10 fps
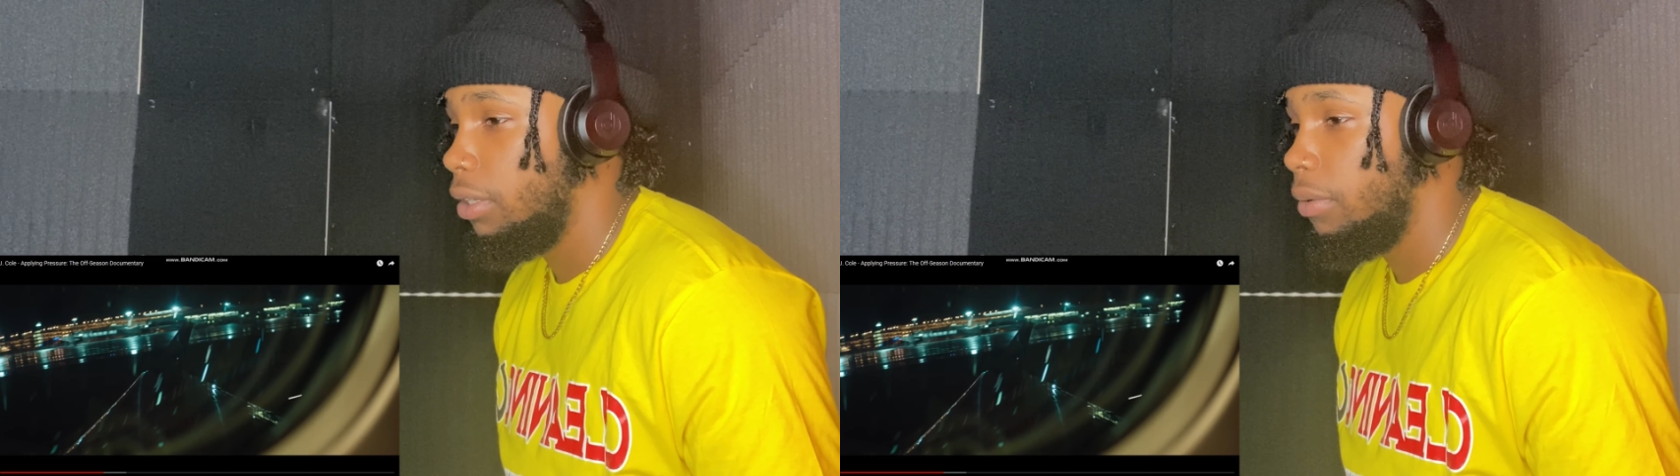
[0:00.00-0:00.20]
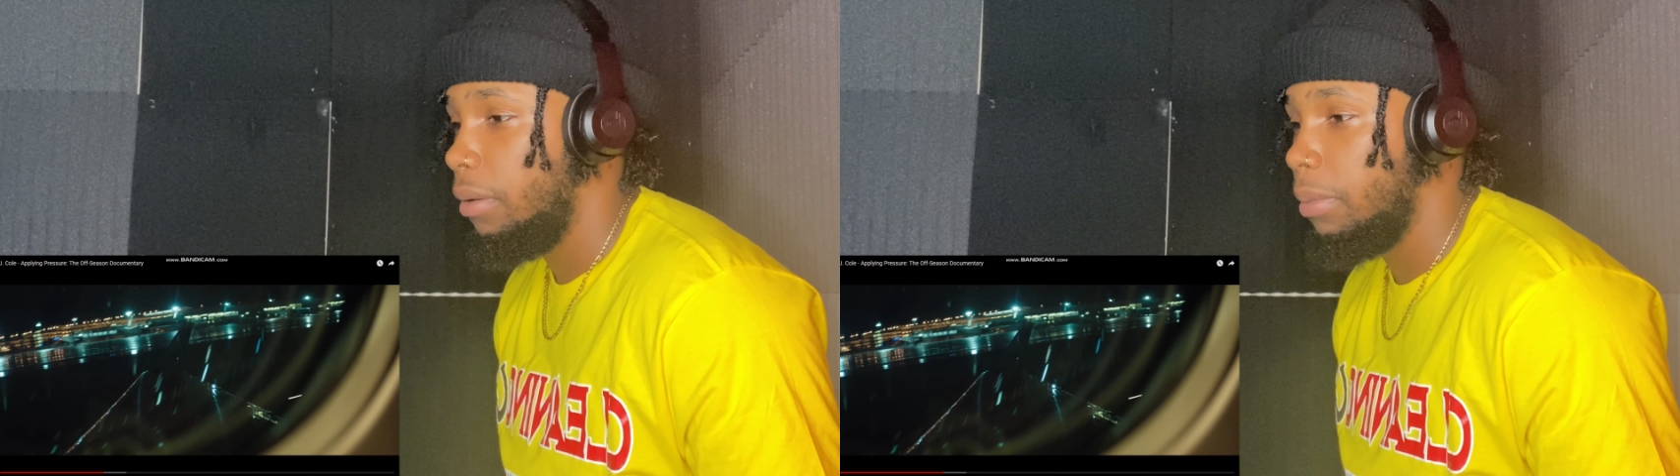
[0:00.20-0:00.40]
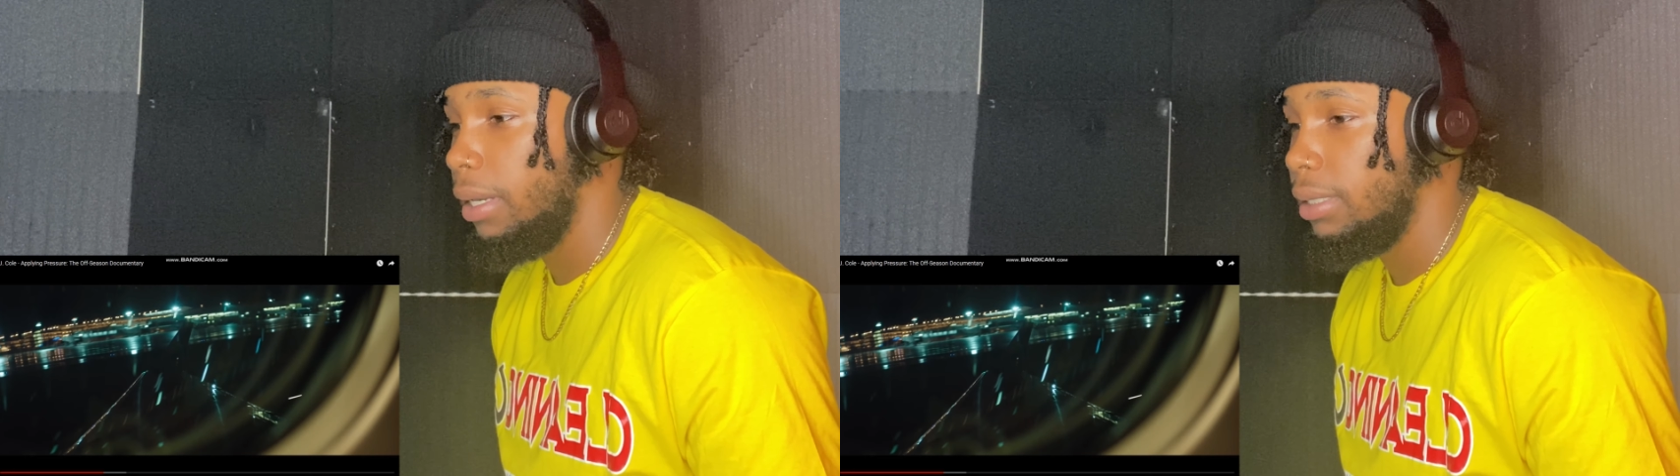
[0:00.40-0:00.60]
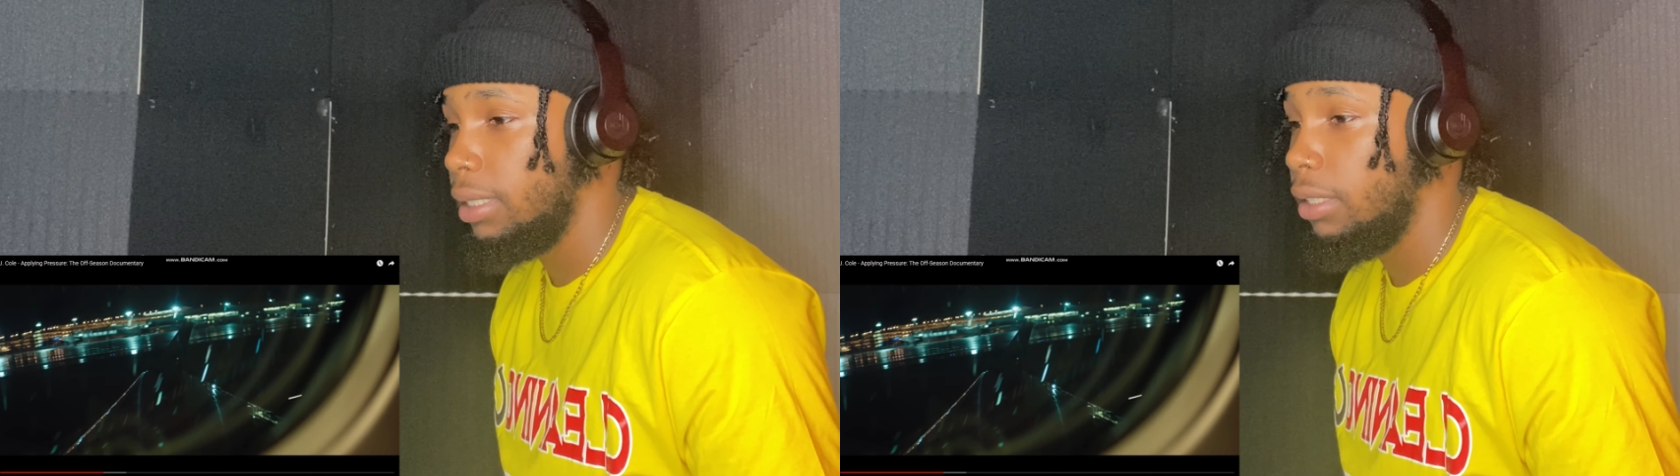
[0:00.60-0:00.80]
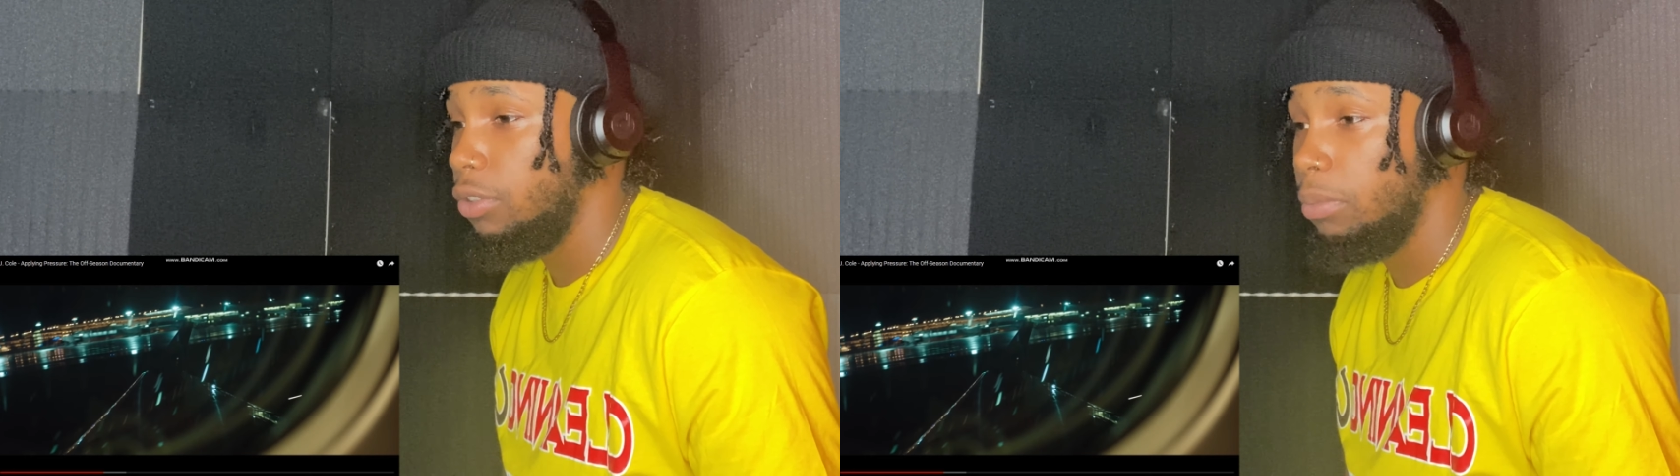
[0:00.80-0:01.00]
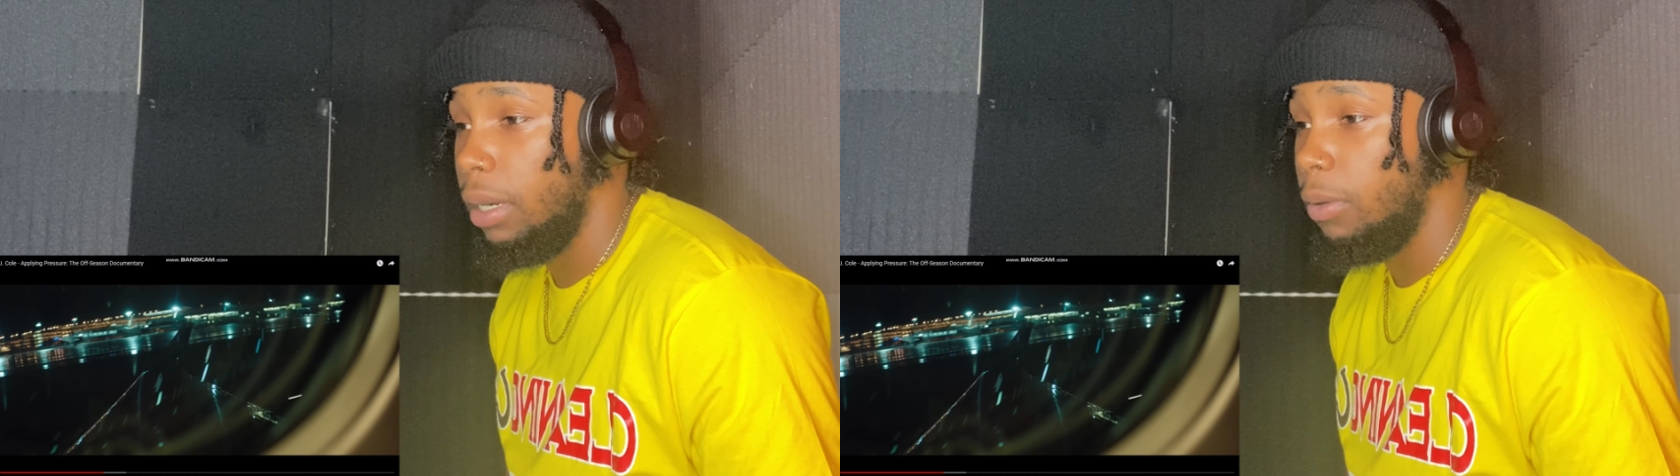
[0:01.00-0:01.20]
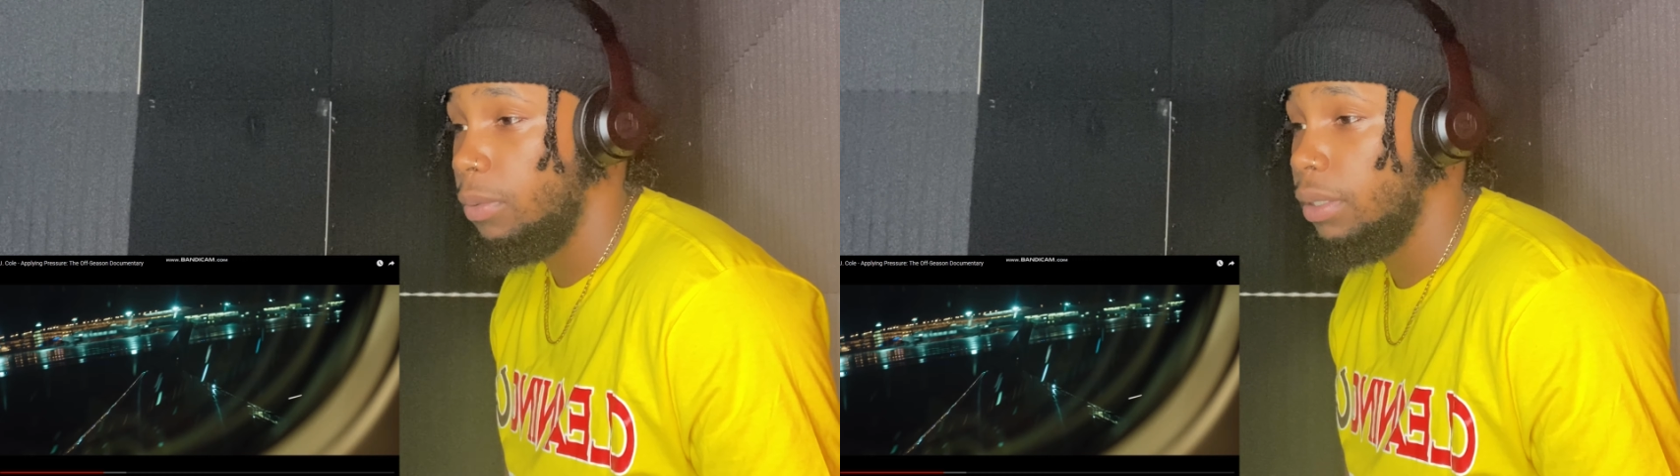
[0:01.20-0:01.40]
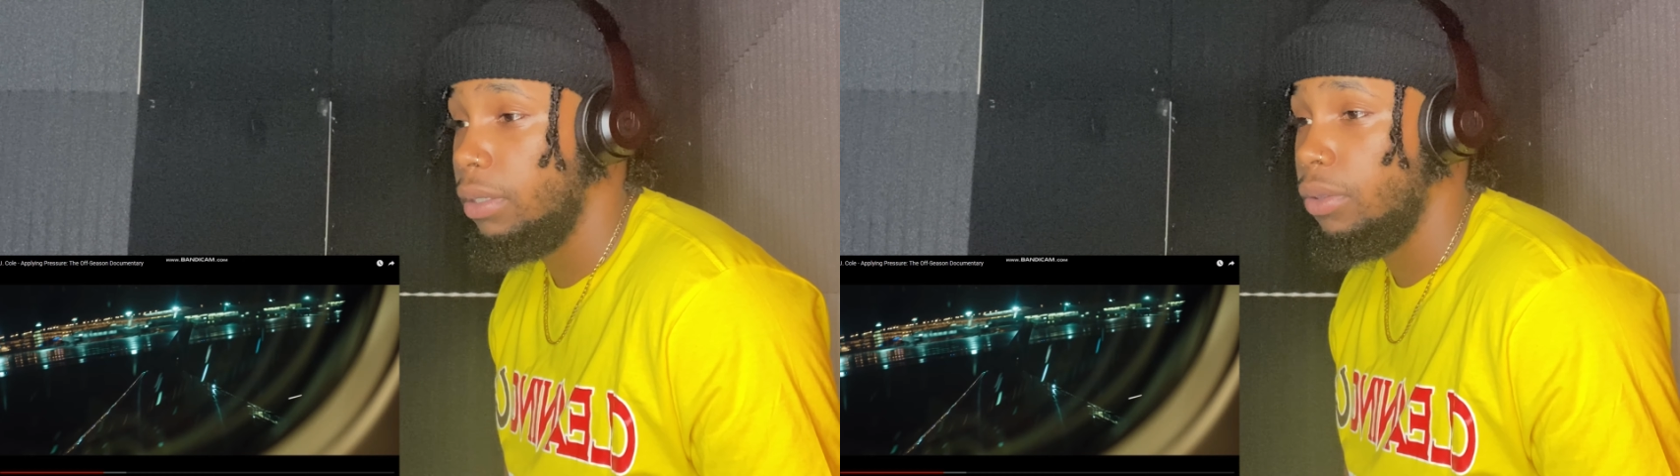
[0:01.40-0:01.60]
You ain't buying chains. You bought
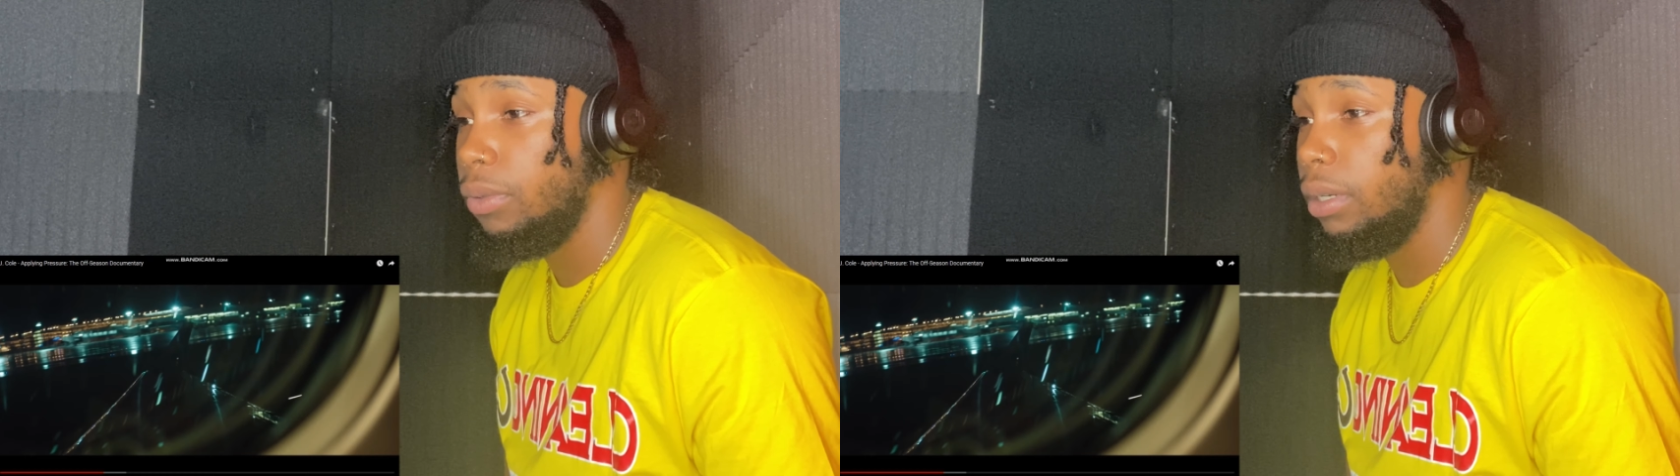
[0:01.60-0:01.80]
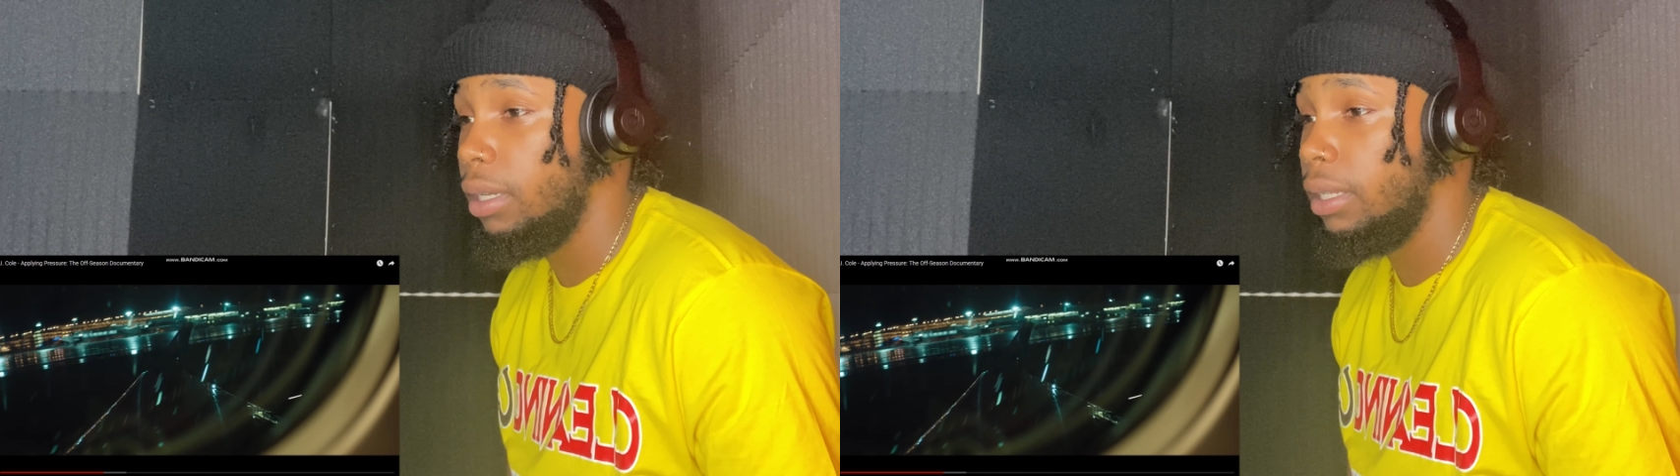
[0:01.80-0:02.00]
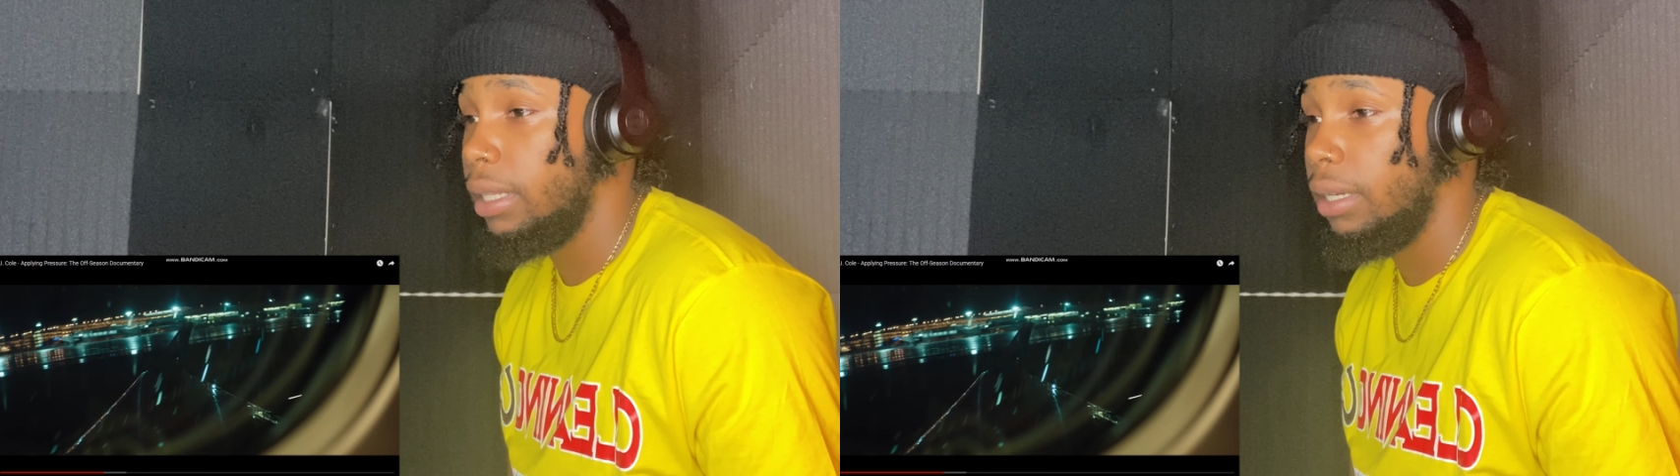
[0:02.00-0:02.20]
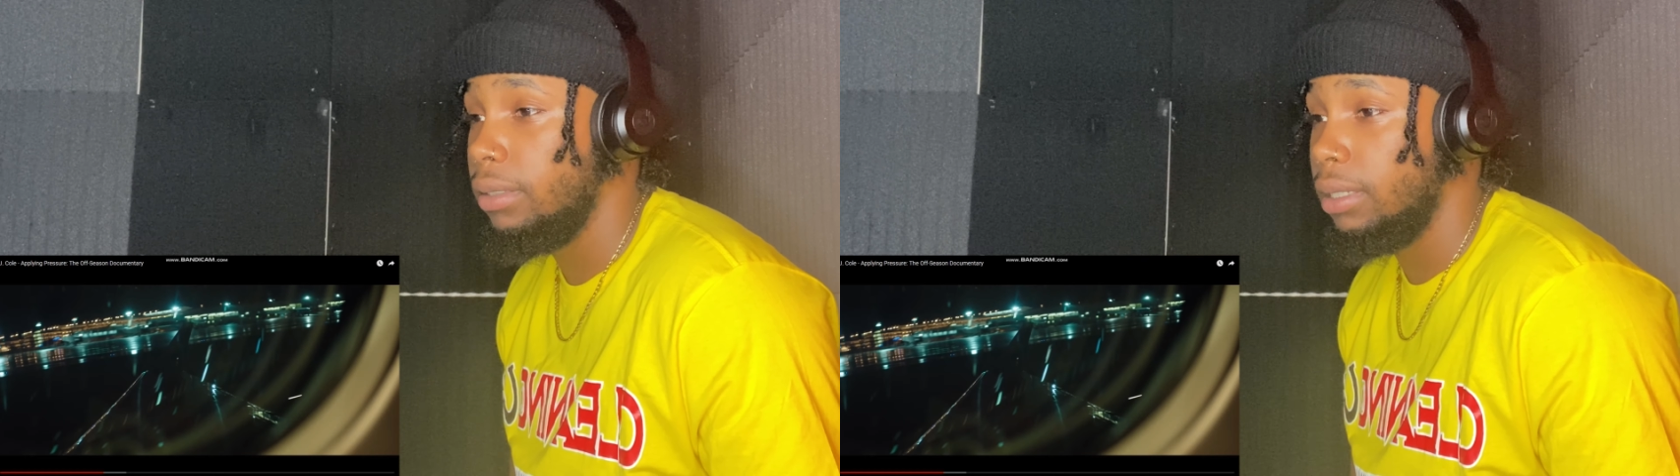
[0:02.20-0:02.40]
one three hundred thousand